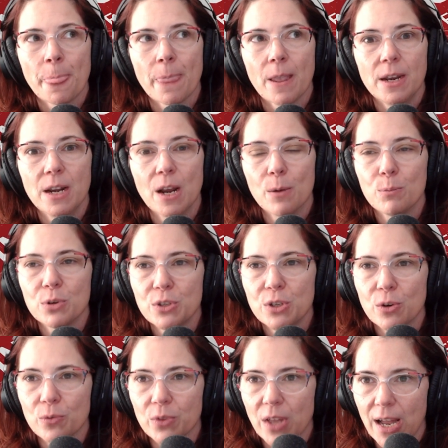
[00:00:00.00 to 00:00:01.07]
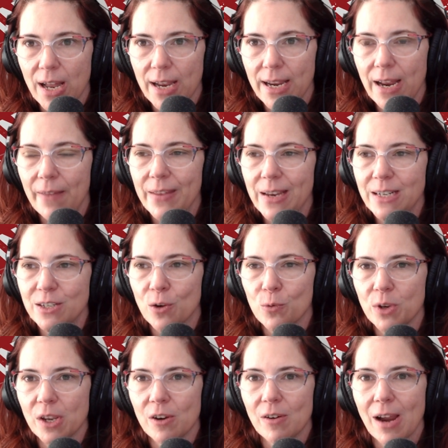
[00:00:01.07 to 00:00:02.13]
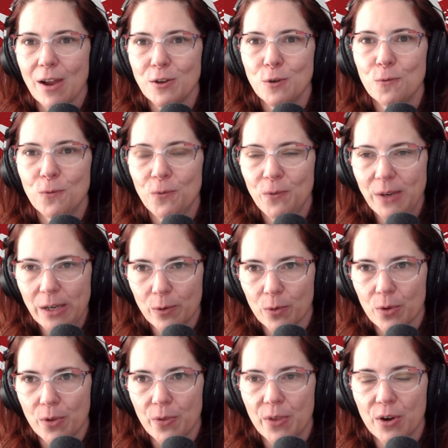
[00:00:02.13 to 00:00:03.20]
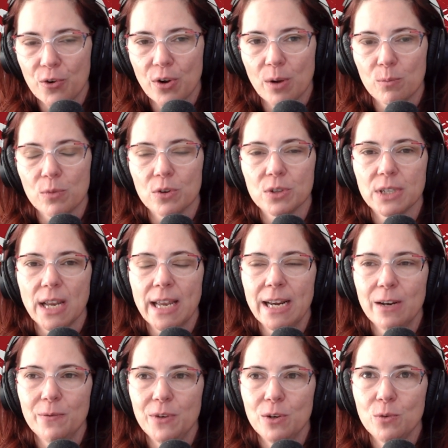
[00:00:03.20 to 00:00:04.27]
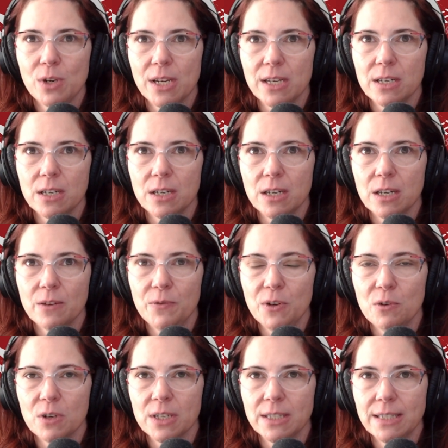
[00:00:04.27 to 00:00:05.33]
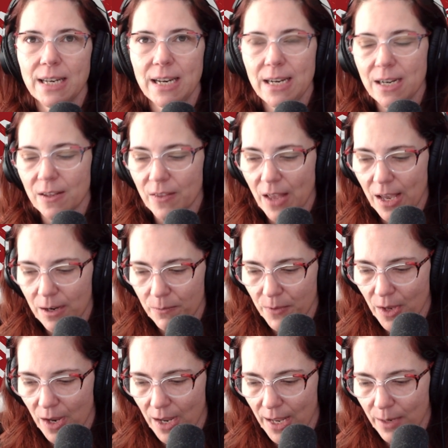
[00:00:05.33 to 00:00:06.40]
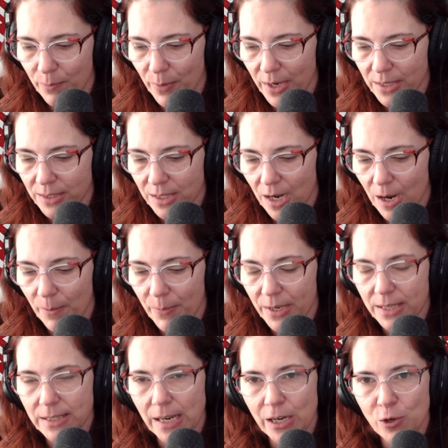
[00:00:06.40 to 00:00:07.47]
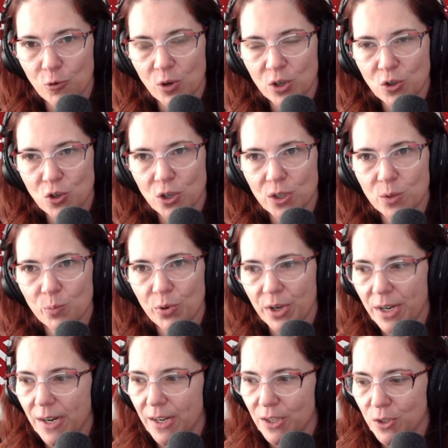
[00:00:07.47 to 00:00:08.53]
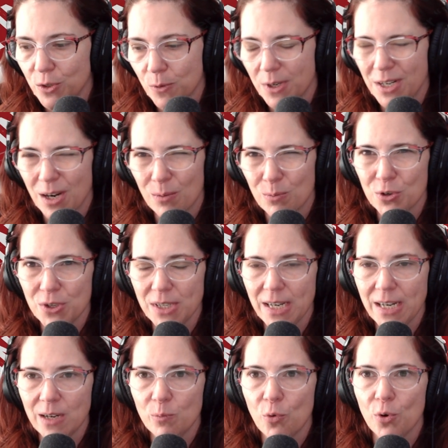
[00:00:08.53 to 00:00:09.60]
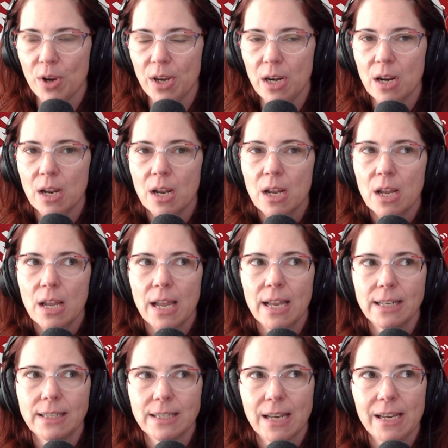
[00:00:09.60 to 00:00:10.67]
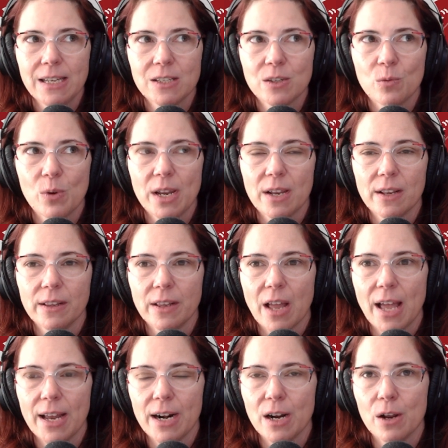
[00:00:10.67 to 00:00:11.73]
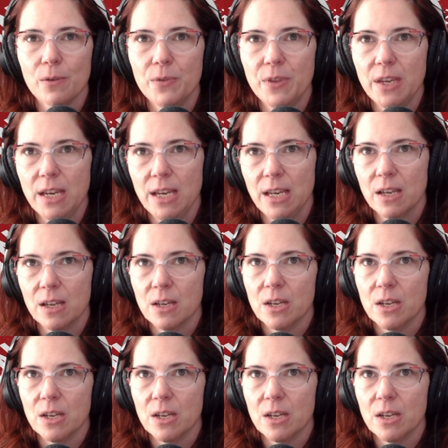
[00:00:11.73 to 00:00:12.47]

numbers don't lie, and they don't care how you feel. They're numbers. And if you can take a lot of the hot button topics and you can just put it into a number standpoint, it takes away a lot of the